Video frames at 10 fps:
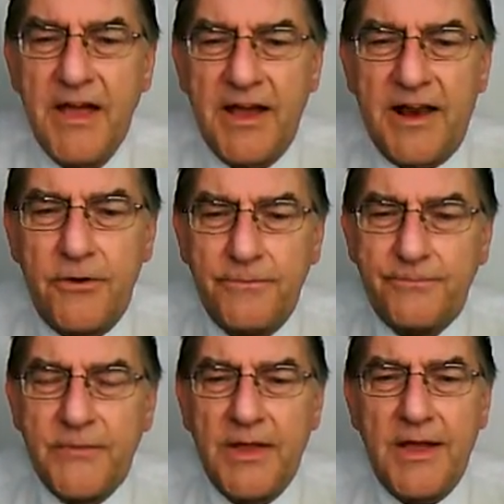Hello.
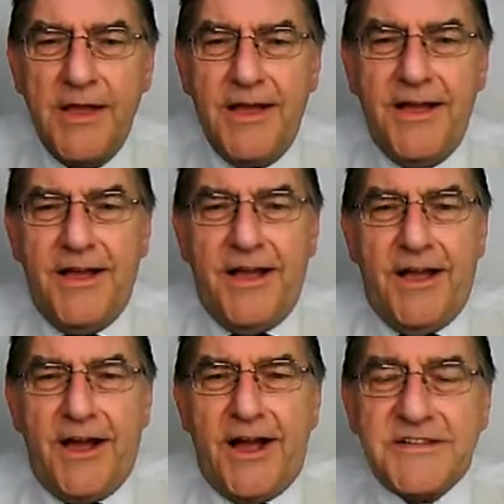
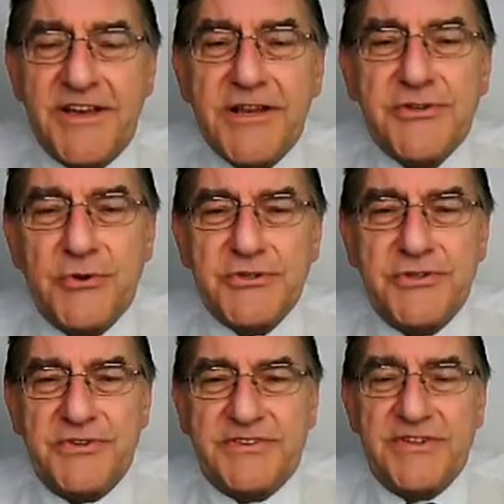I said I'd talk to
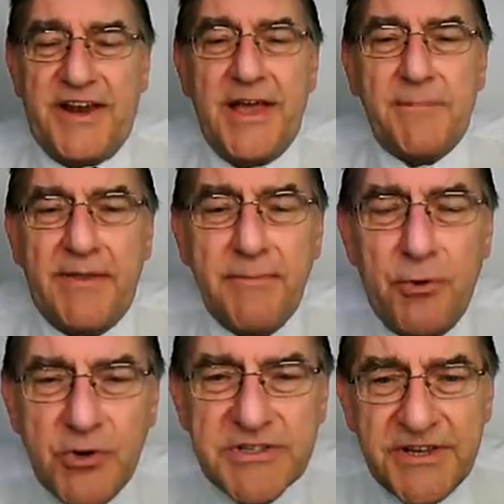you today about the
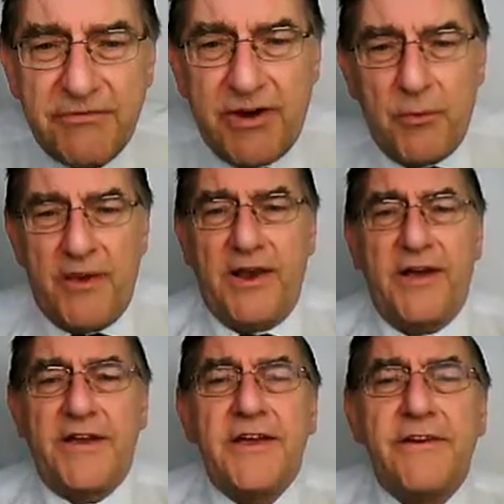Portishead Railway line.